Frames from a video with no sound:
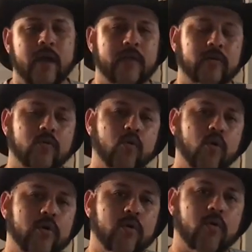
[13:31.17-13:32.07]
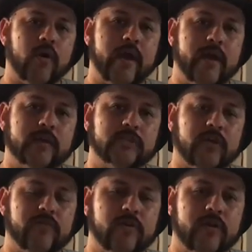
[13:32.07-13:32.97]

and the corner or edge of your